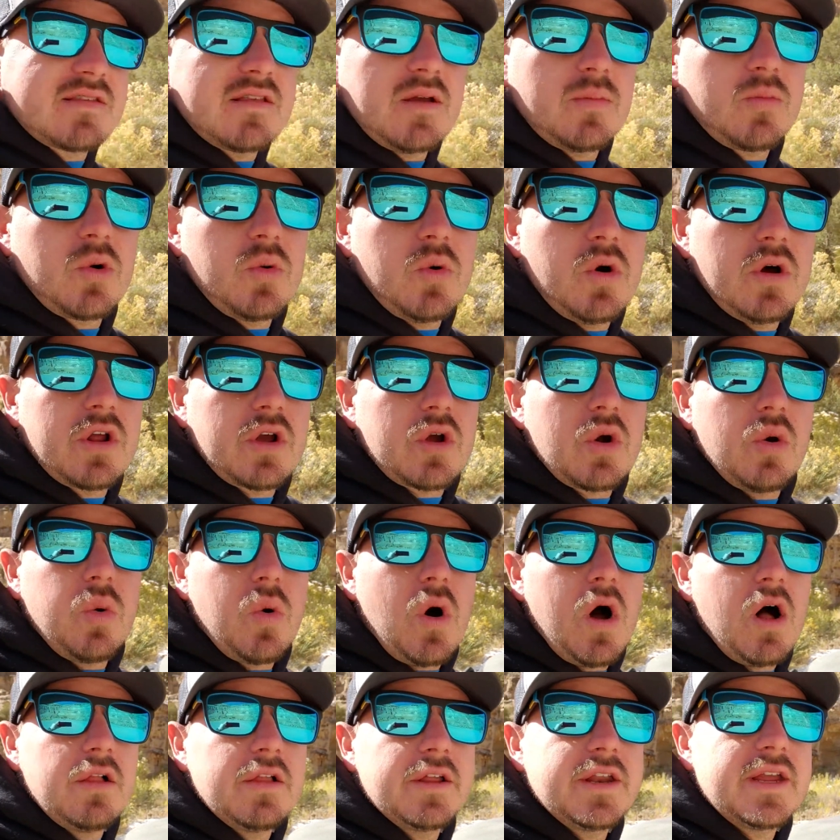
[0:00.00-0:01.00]
number one, a
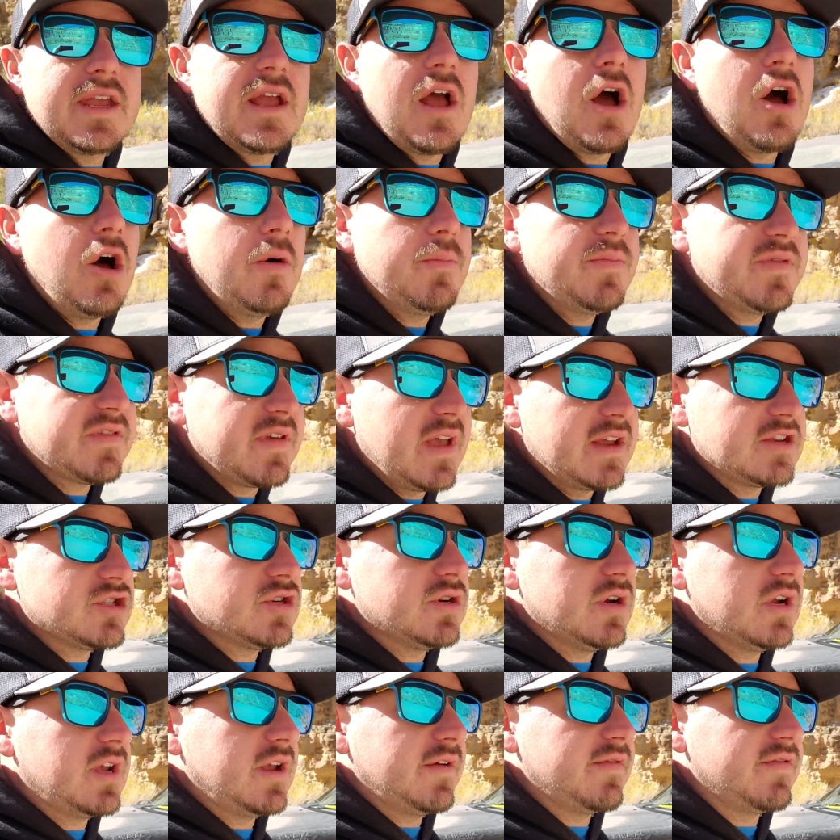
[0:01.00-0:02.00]
quality
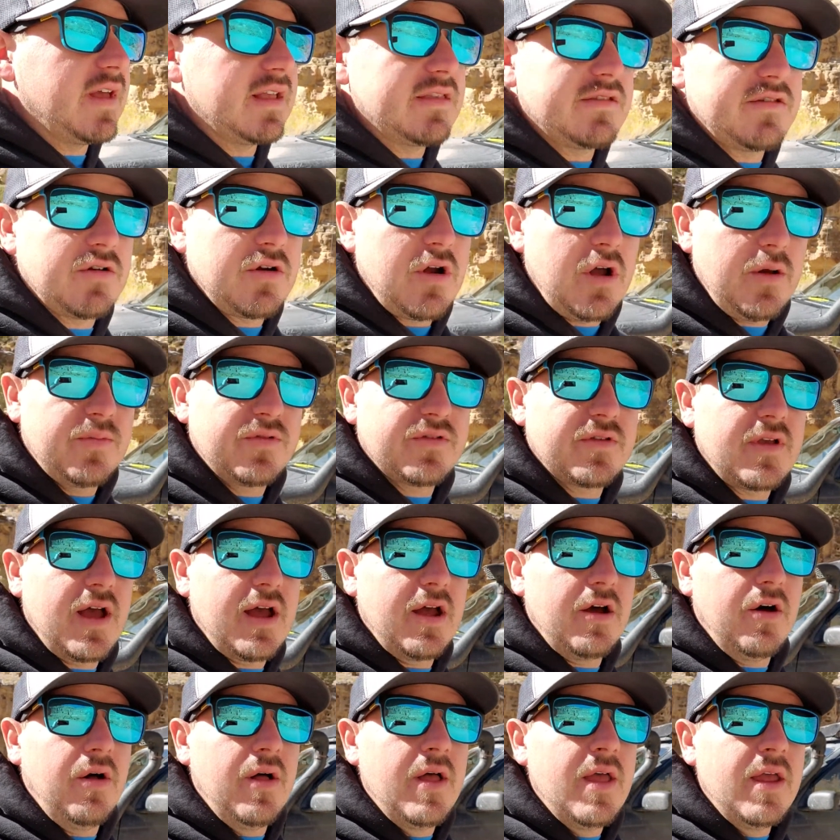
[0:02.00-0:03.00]
hub-centric, if that's your hub
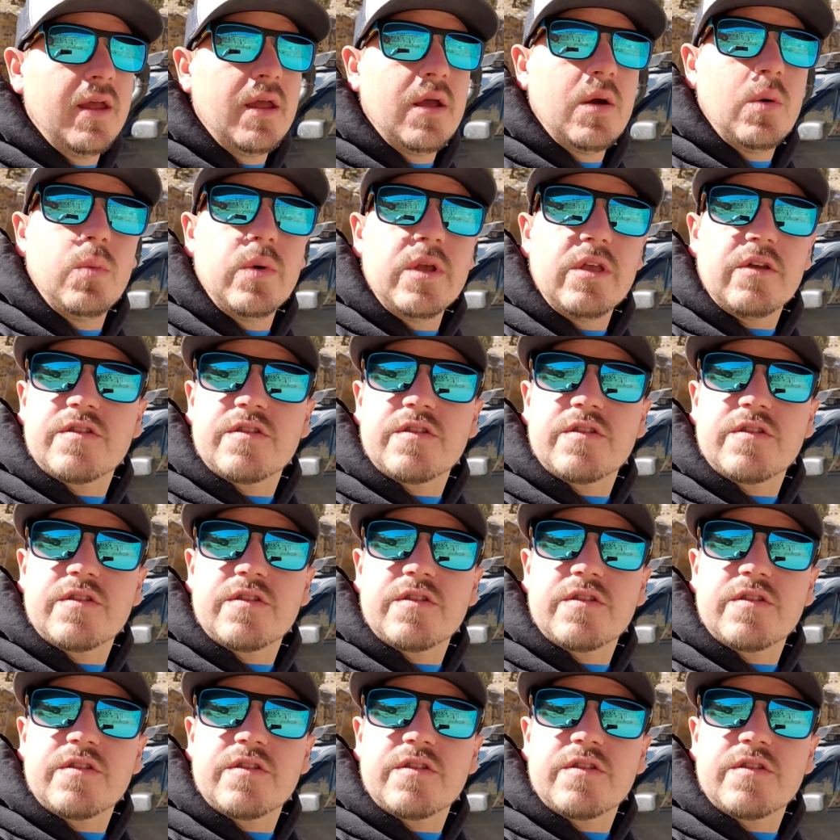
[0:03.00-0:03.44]
style, wheel